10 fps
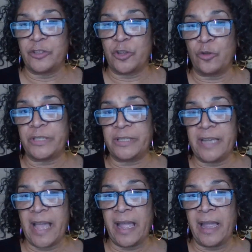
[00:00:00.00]
So
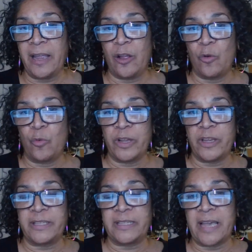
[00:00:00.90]
today we're
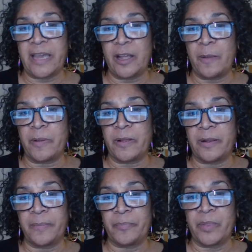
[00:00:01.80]
going to set up
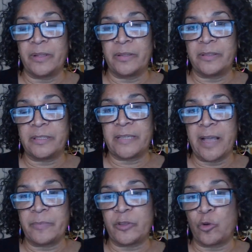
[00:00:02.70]

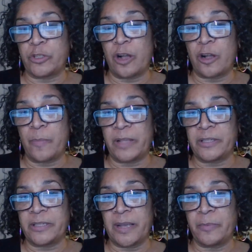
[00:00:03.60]
steps or talk
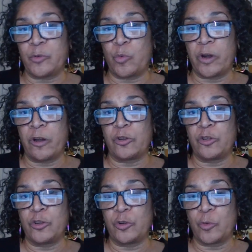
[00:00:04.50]
about steps
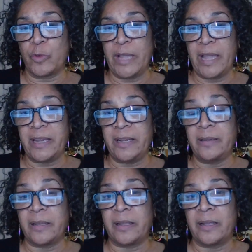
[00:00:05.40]
where you're
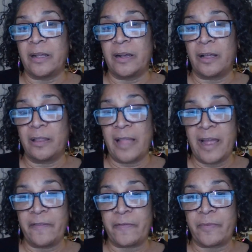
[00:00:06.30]
creating a
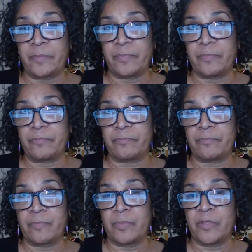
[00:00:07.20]
life
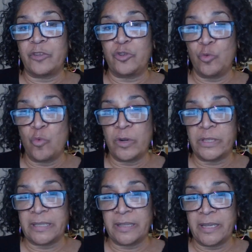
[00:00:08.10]
that you
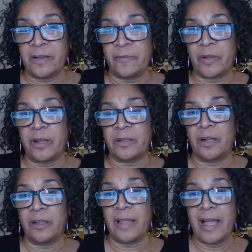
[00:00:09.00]
want to live,
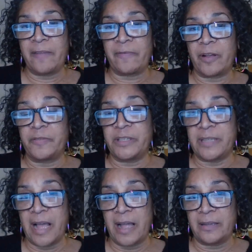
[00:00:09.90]
a life of
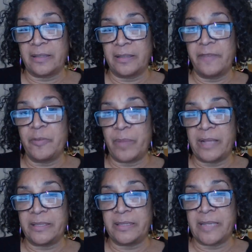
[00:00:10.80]
design, living
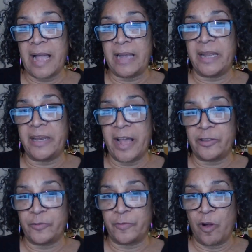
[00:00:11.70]
by design and
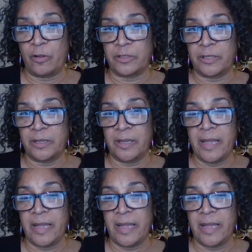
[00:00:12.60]
not default.